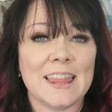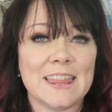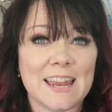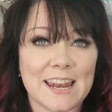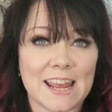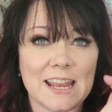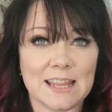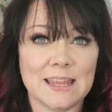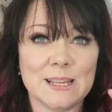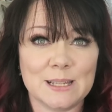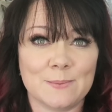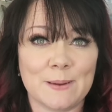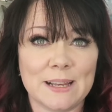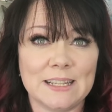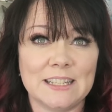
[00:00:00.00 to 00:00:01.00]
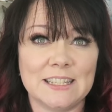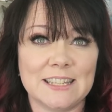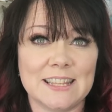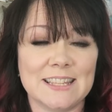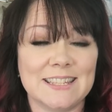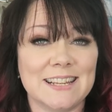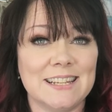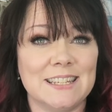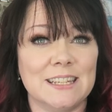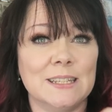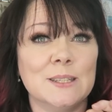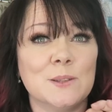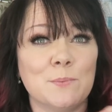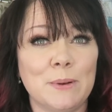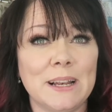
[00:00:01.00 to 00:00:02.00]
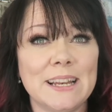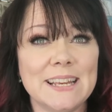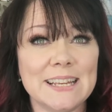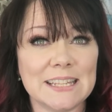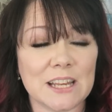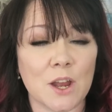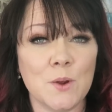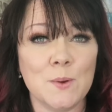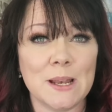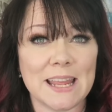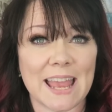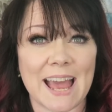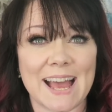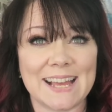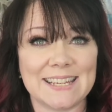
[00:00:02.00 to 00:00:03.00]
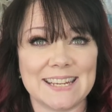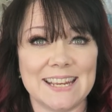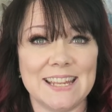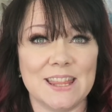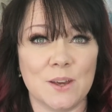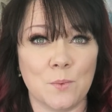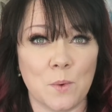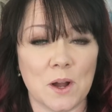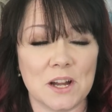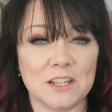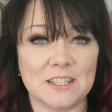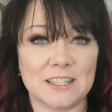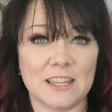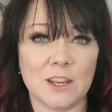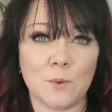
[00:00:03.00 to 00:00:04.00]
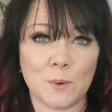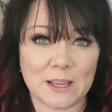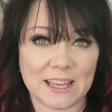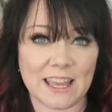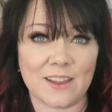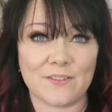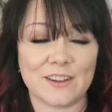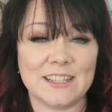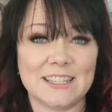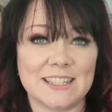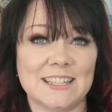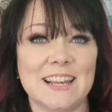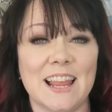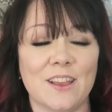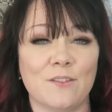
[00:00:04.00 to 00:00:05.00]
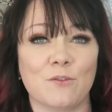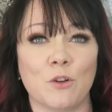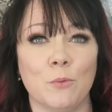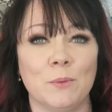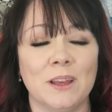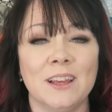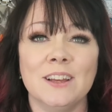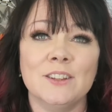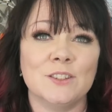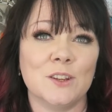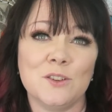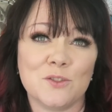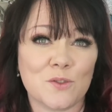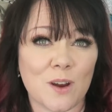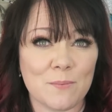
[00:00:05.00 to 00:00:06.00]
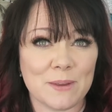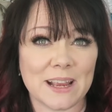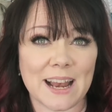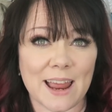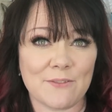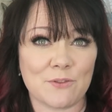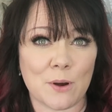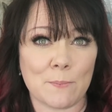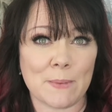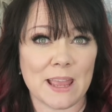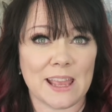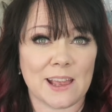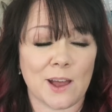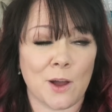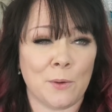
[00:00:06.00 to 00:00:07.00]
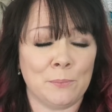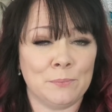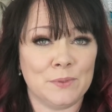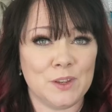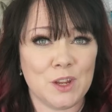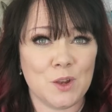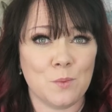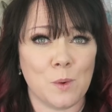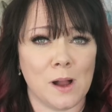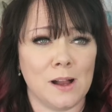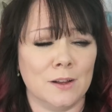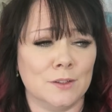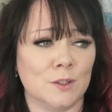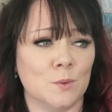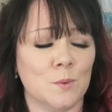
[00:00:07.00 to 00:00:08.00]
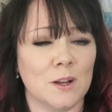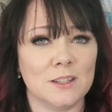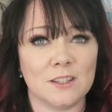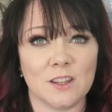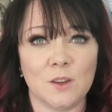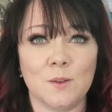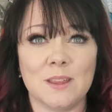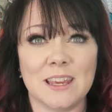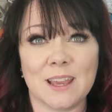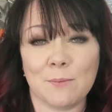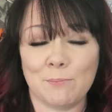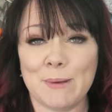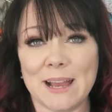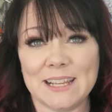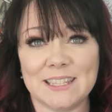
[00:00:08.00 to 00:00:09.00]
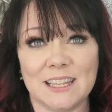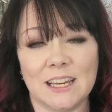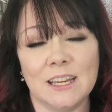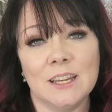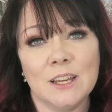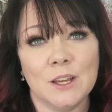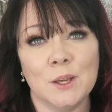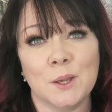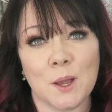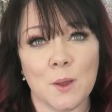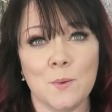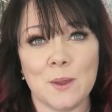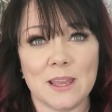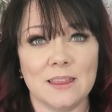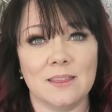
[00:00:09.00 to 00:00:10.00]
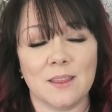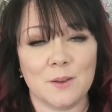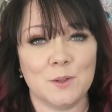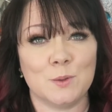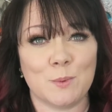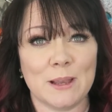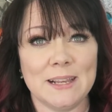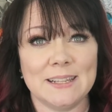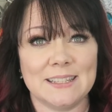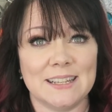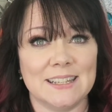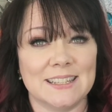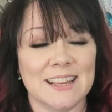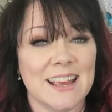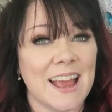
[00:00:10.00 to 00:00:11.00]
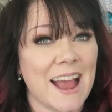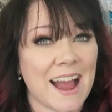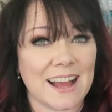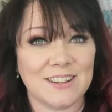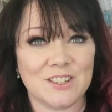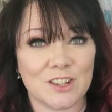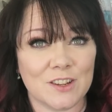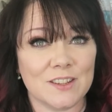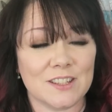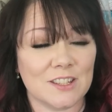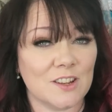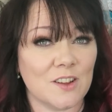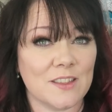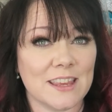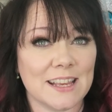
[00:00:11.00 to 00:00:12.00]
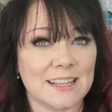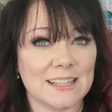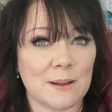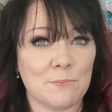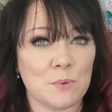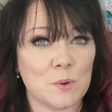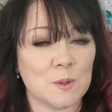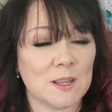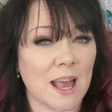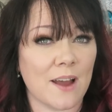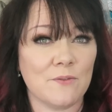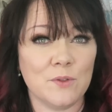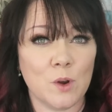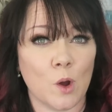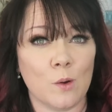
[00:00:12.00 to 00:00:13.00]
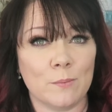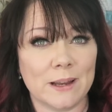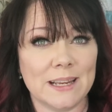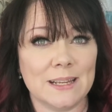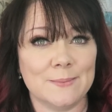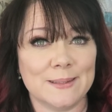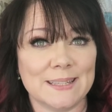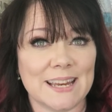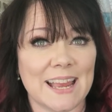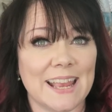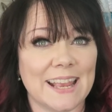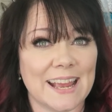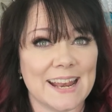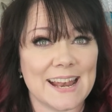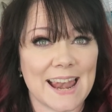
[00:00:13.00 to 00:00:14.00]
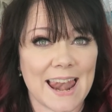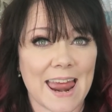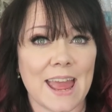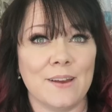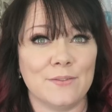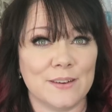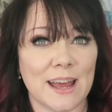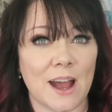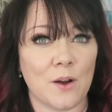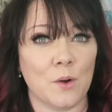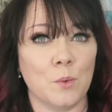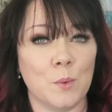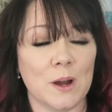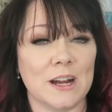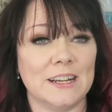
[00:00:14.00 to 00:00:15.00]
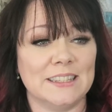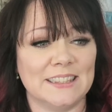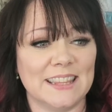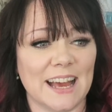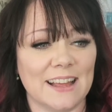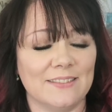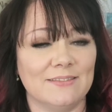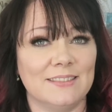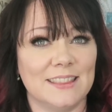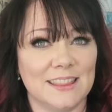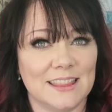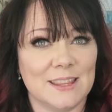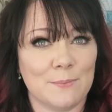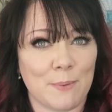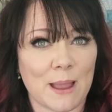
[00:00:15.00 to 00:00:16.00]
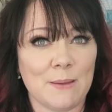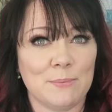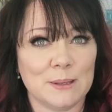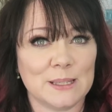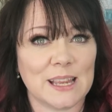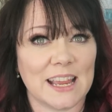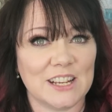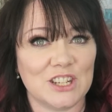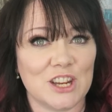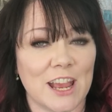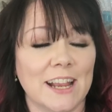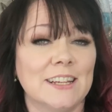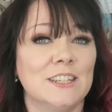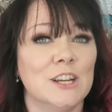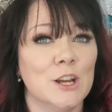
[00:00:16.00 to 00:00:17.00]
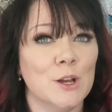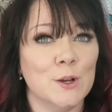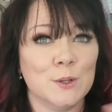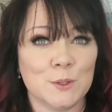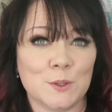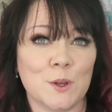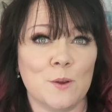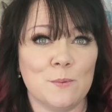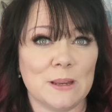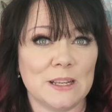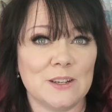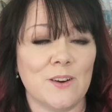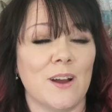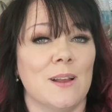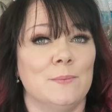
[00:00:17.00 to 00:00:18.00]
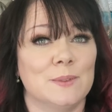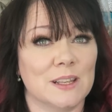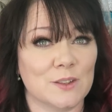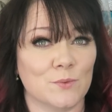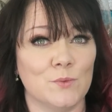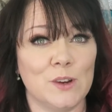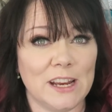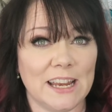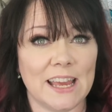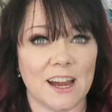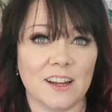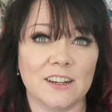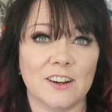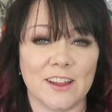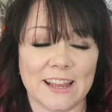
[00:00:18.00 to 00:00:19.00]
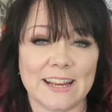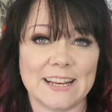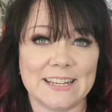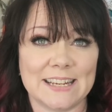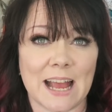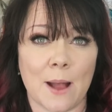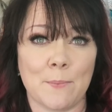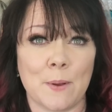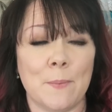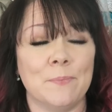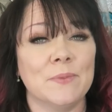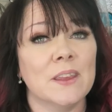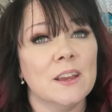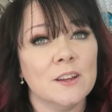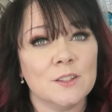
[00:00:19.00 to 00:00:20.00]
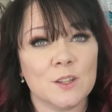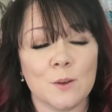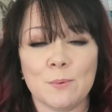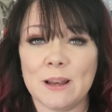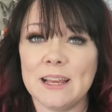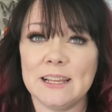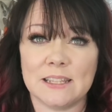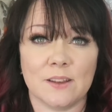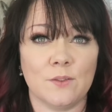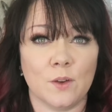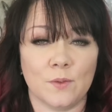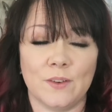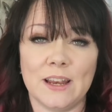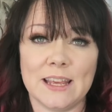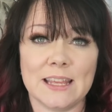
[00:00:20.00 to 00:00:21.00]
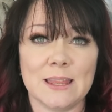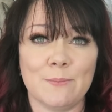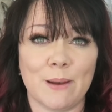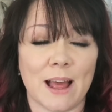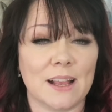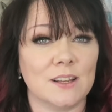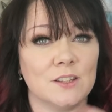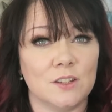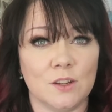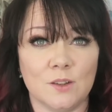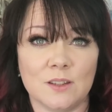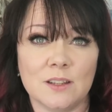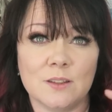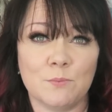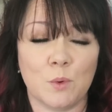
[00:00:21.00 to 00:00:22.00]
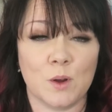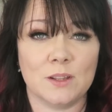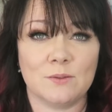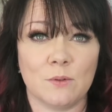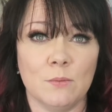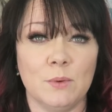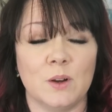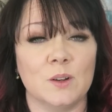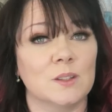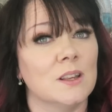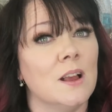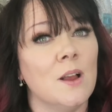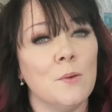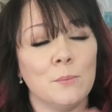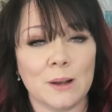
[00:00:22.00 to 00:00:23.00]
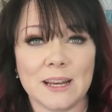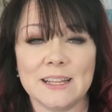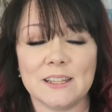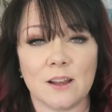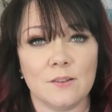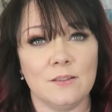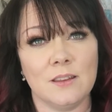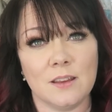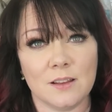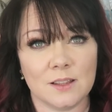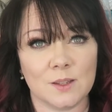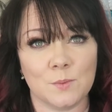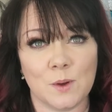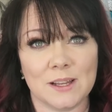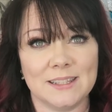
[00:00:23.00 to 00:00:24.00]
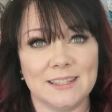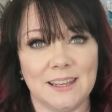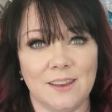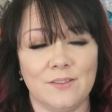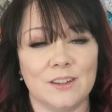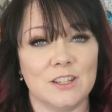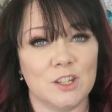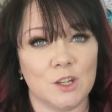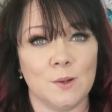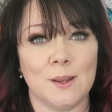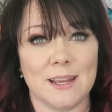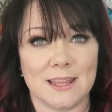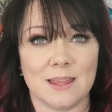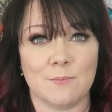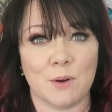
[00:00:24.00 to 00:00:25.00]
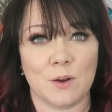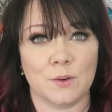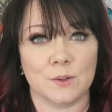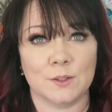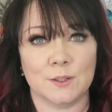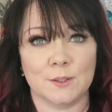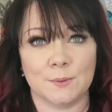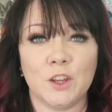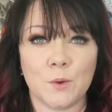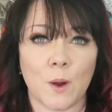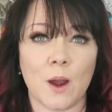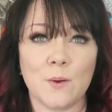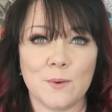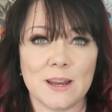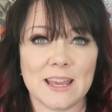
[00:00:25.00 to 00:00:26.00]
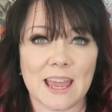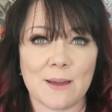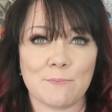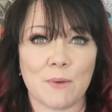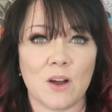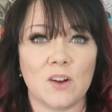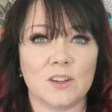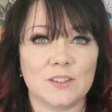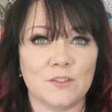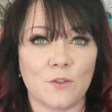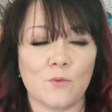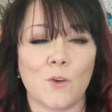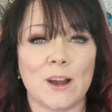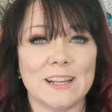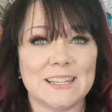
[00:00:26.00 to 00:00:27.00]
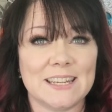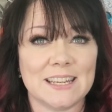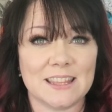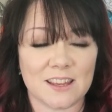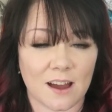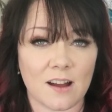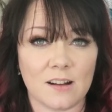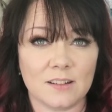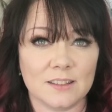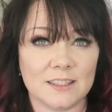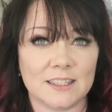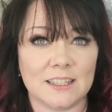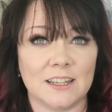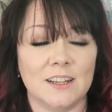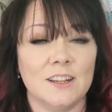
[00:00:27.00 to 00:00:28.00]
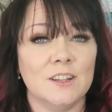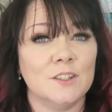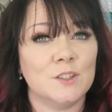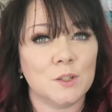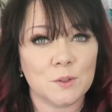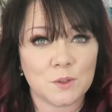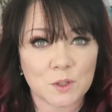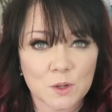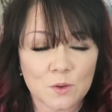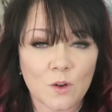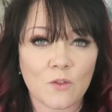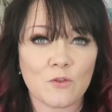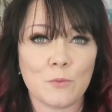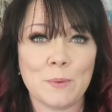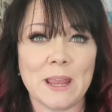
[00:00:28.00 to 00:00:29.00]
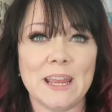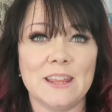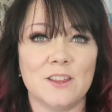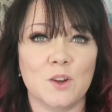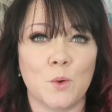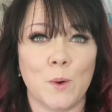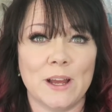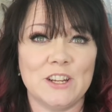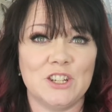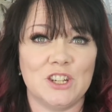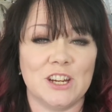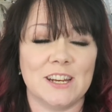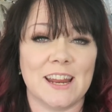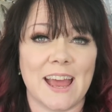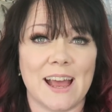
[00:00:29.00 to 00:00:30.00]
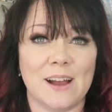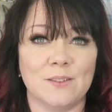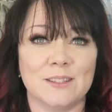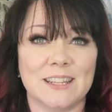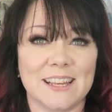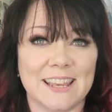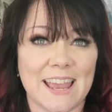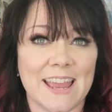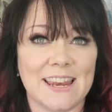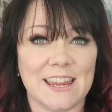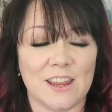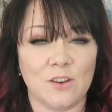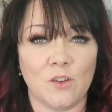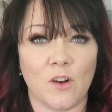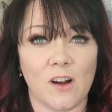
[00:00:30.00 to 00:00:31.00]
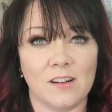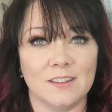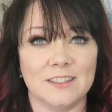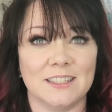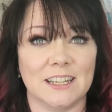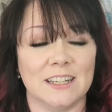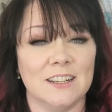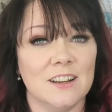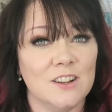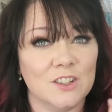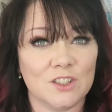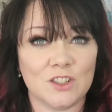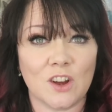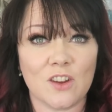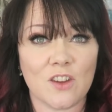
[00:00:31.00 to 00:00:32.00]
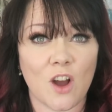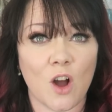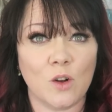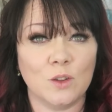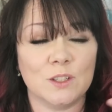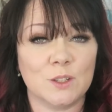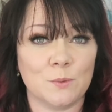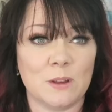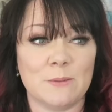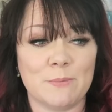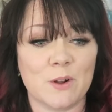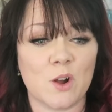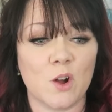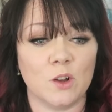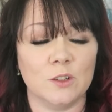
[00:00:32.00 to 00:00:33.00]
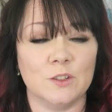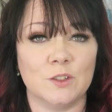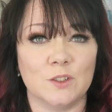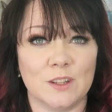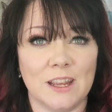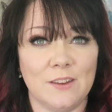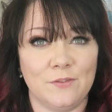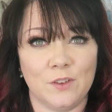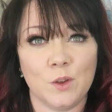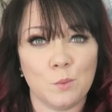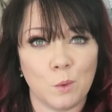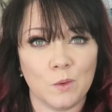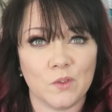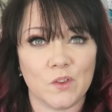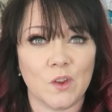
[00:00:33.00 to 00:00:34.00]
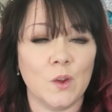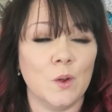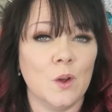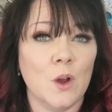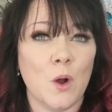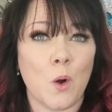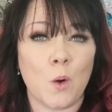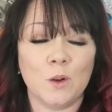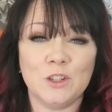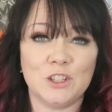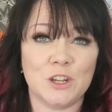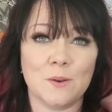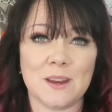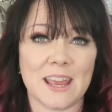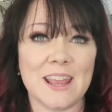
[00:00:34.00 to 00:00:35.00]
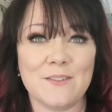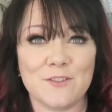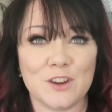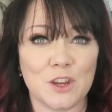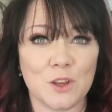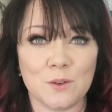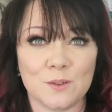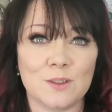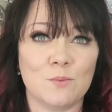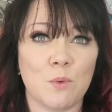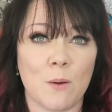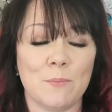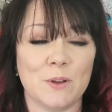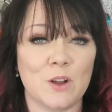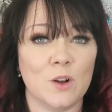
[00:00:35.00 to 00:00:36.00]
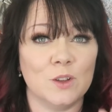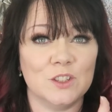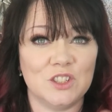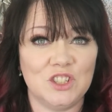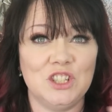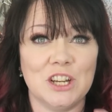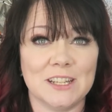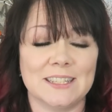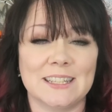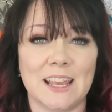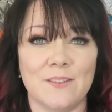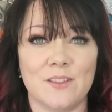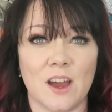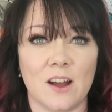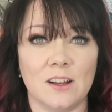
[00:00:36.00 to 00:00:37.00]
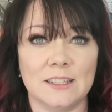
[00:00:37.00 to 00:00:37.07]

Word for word: then in the spaces in the sentence, please only add in the words that you were given to select from. Don't try and be clever and make up new words or words that you think are better go in those spaces. And chances are the exam boards have not made a mistake and left out a word. That the papers get checked so many times. That's really unlikely to happen. So please, if you're filling in the blanks using the words from a box, please only use the words given to you in the box. You only get marks for writing the answer, so do not repeat the question out again in your answer. Start your answer with because if you want to, or just don't even use the word because, just give the